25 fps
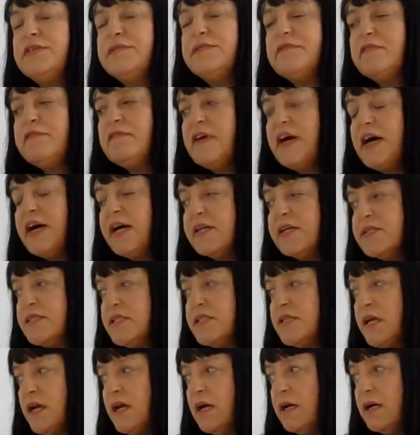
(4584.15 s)
of the
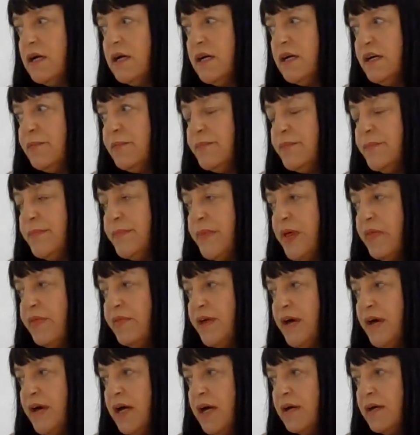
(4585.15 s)
fact
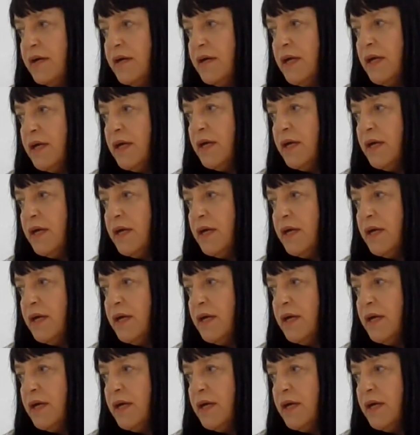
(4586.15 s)
that